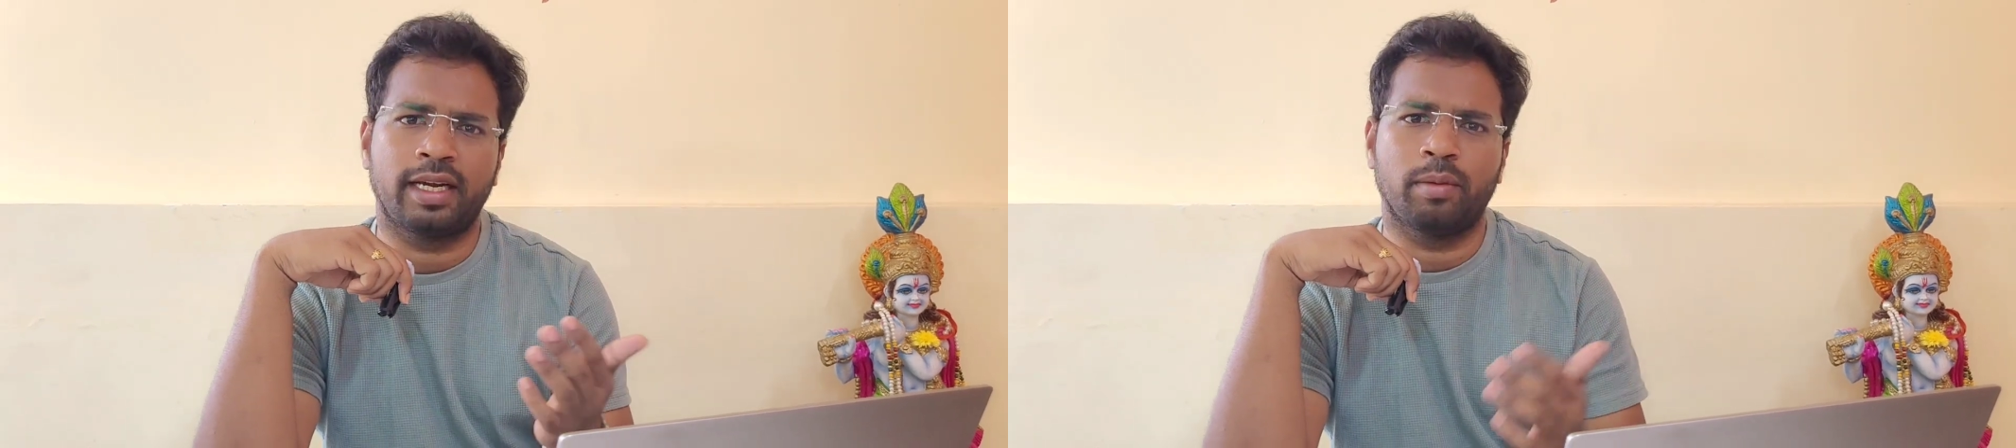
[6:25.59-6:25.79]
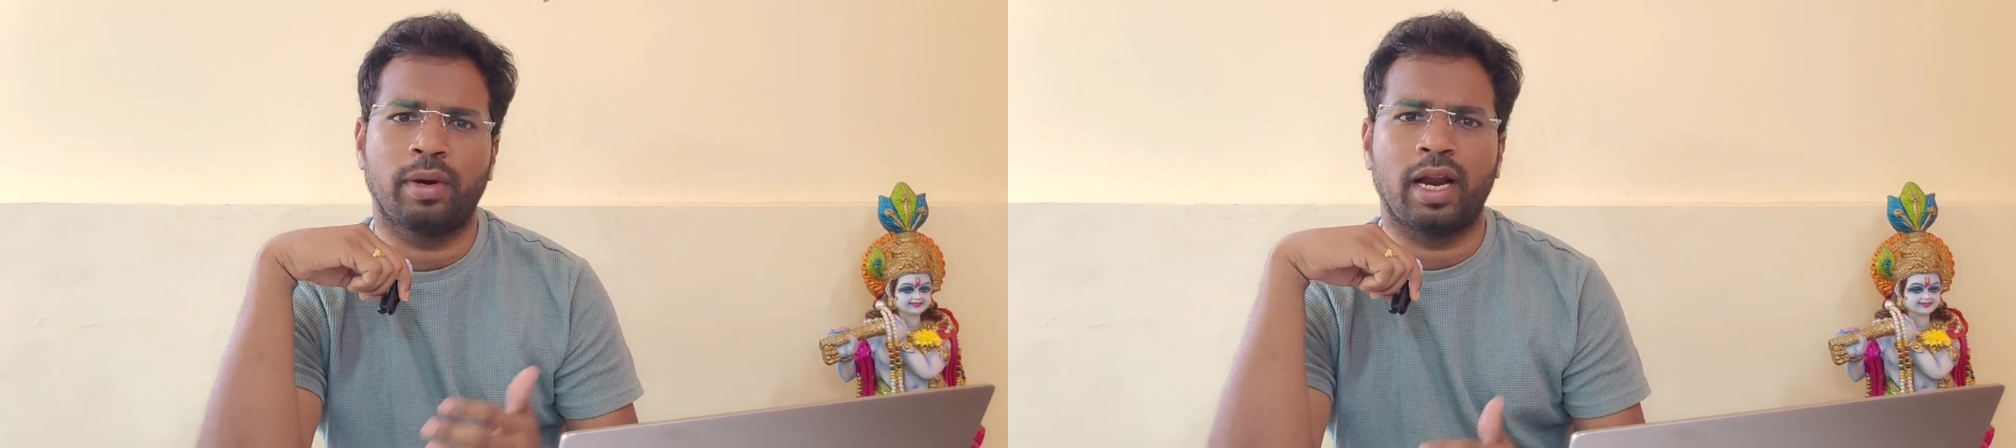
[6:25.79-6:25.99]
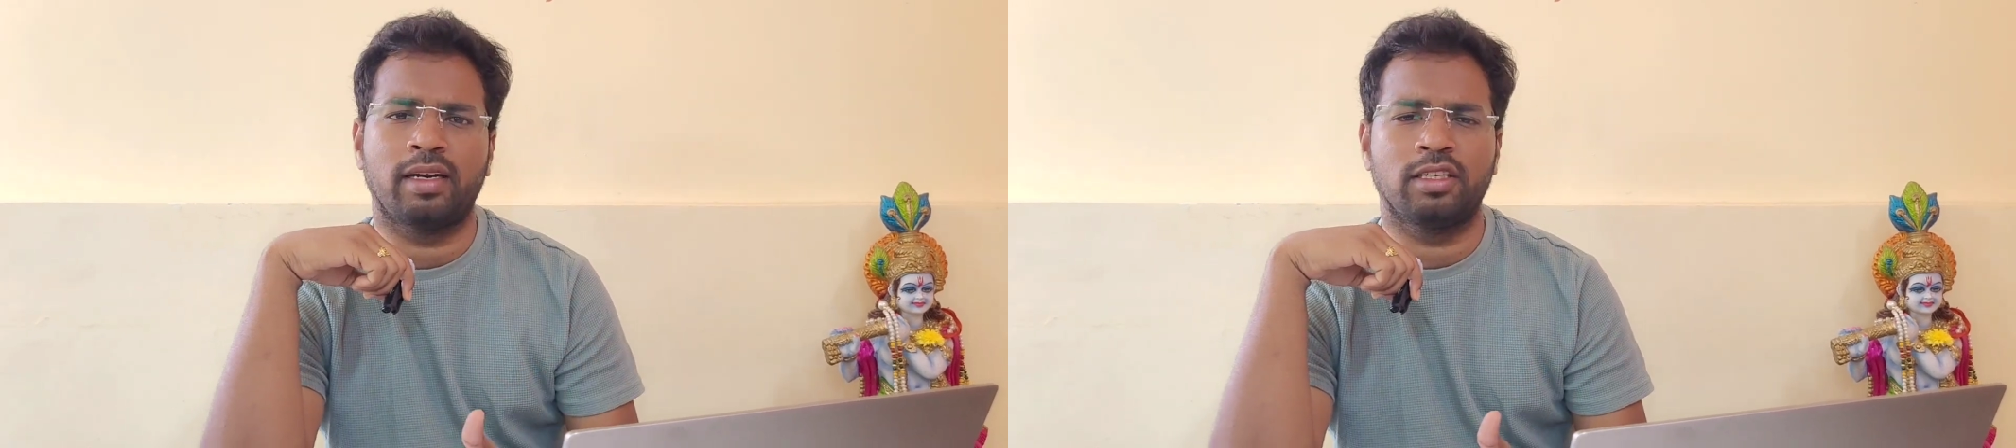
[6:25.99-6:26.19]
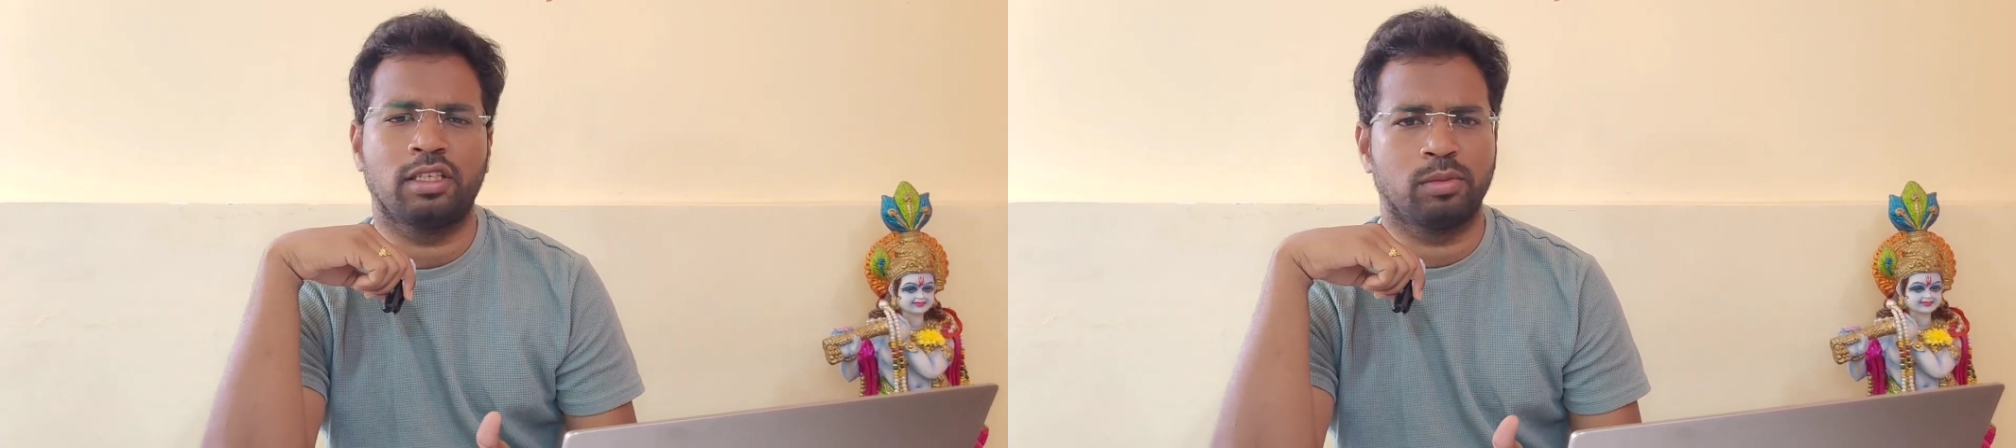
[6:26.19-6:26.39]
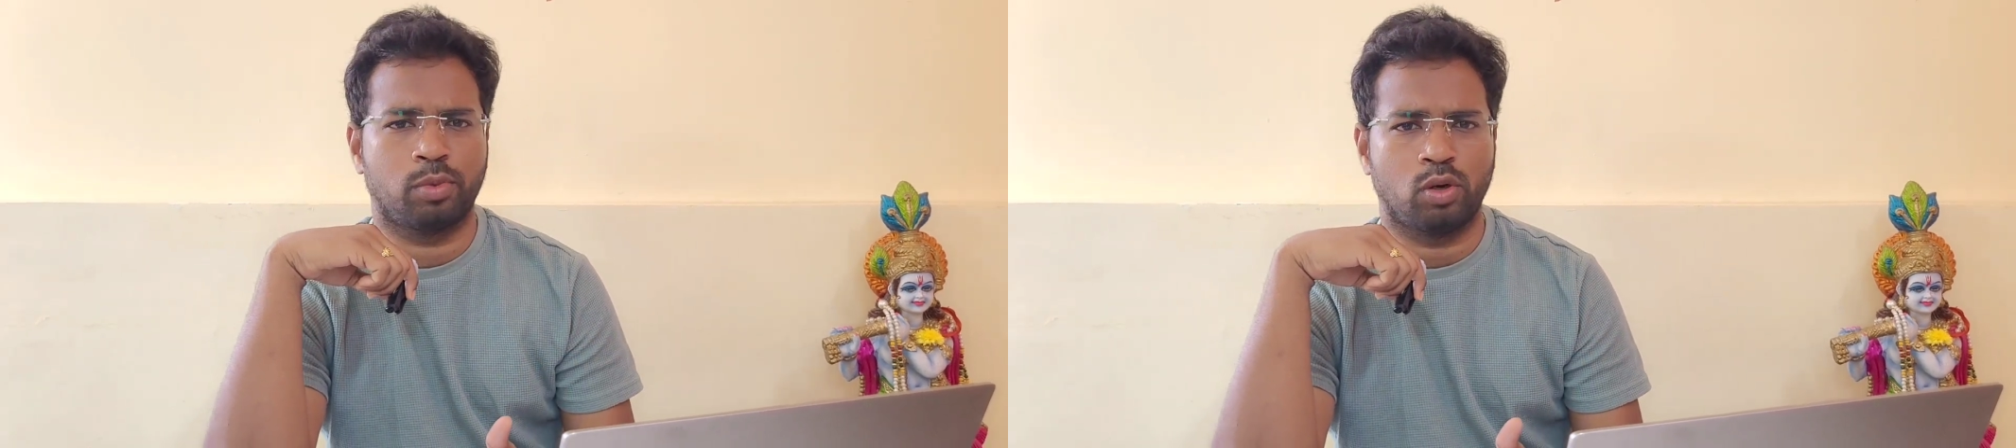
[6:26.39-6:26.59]
a brand
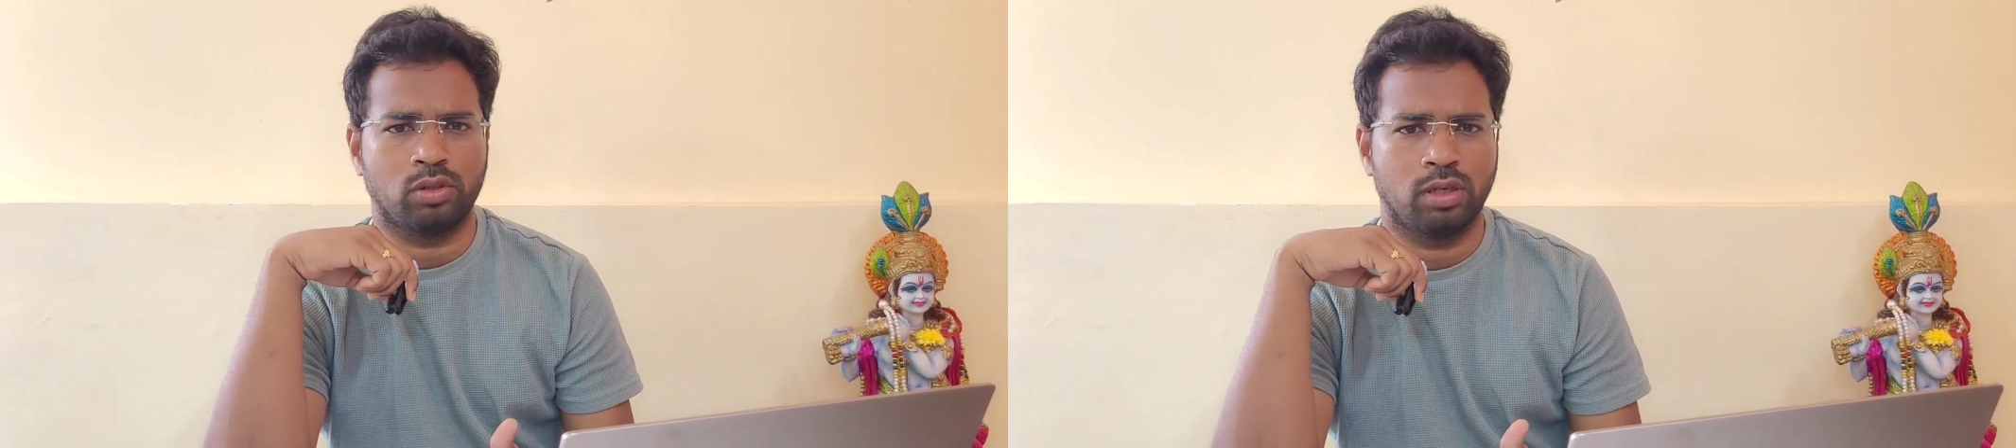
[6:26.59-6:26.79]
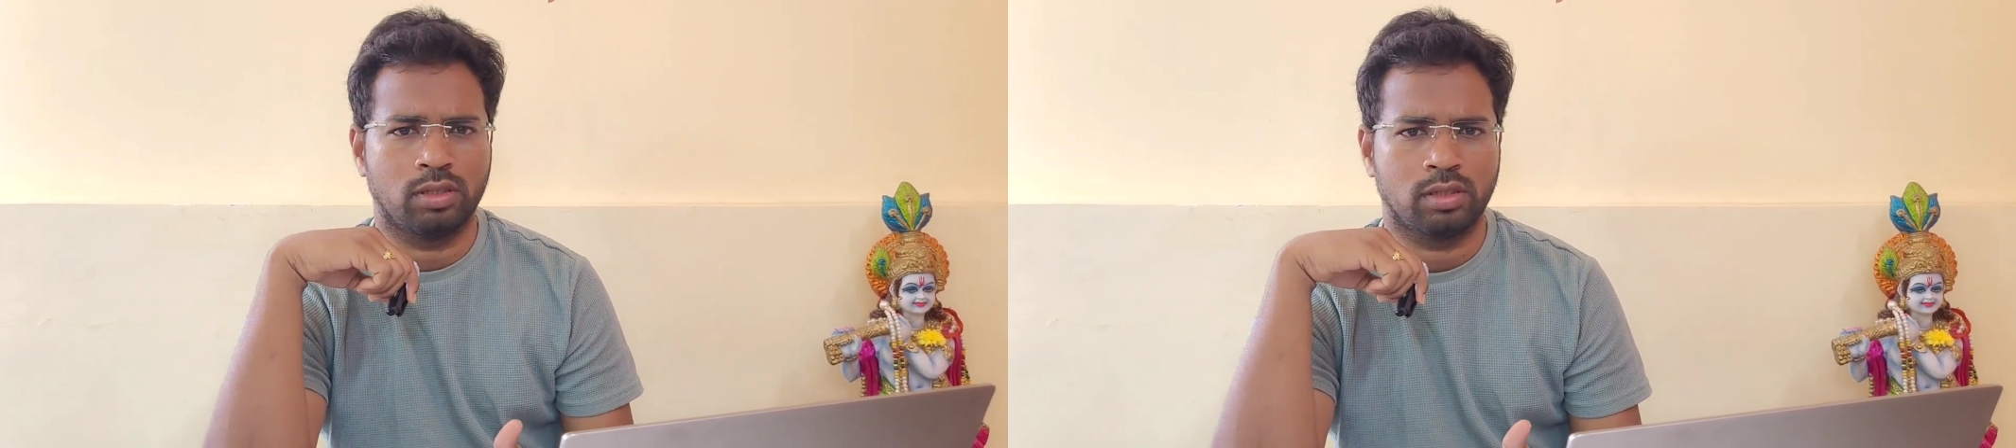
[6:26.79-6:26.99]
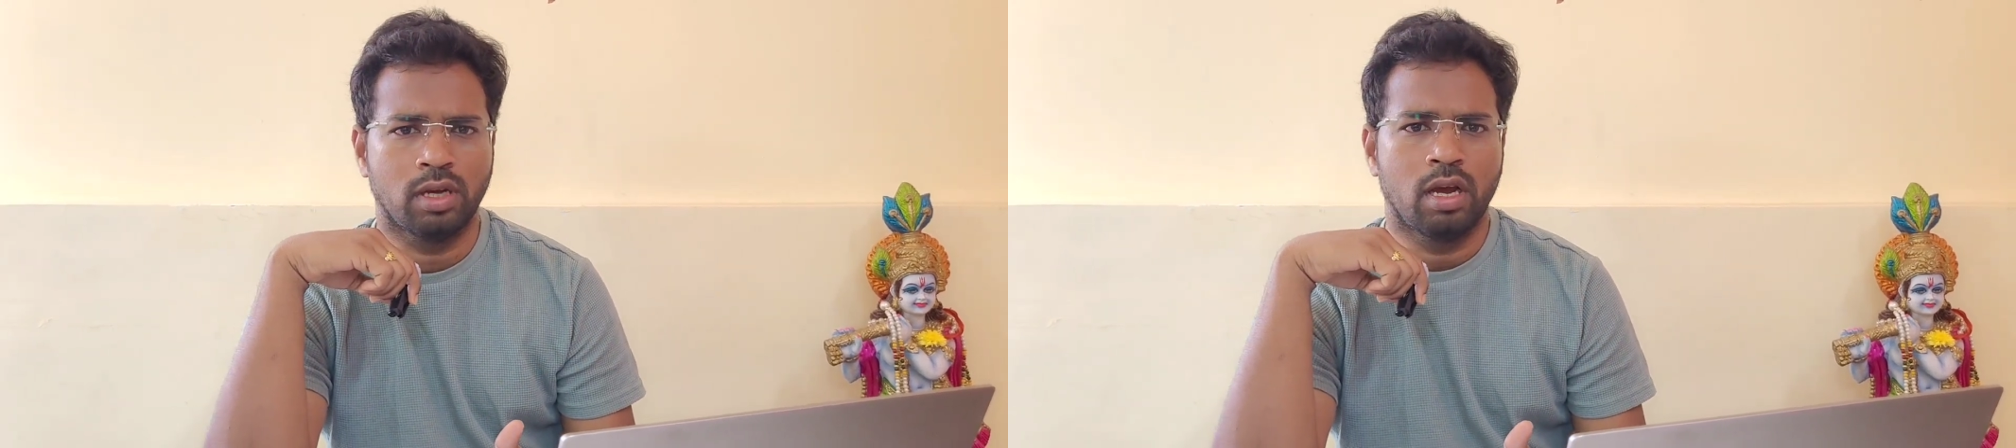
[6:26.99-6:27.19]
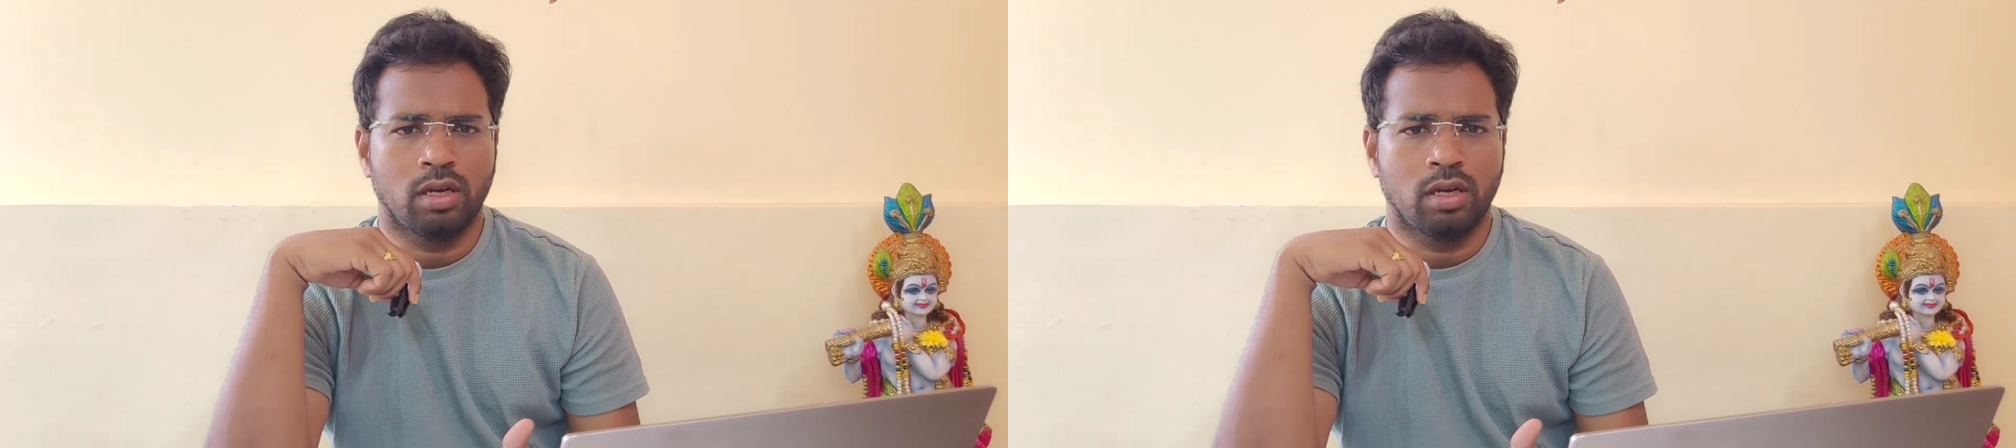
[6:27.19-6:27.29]
registration process.